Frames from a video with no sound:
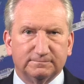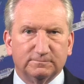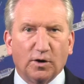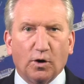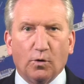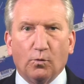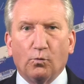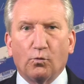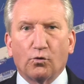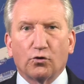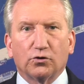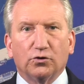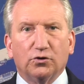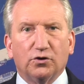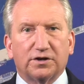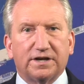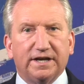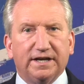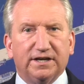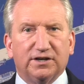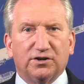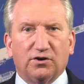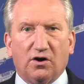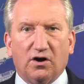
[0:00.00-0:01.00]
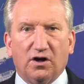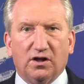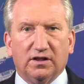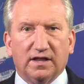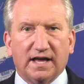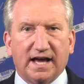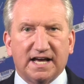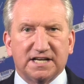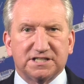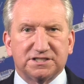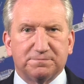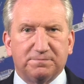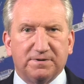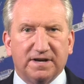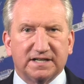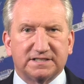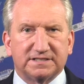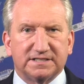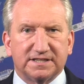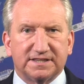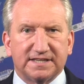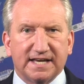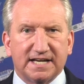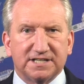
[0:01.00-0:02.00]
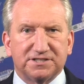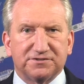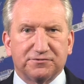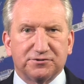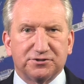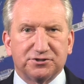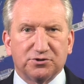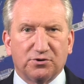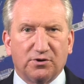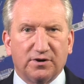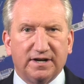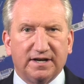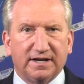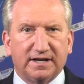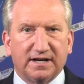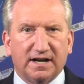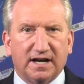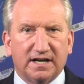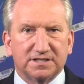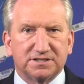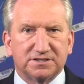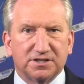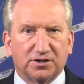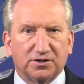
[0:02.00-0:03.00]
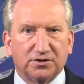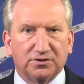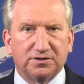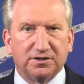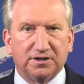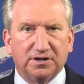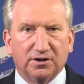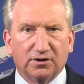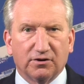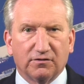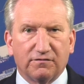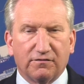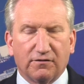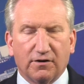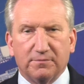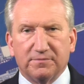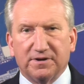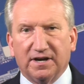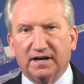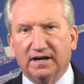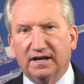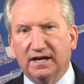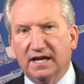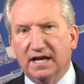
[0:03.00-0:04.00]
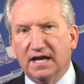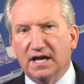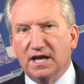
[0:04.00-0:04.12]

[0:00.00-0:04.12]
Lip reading: Well, we're looking at all aspects, and thanks for joining, Costa. Good to hear from you.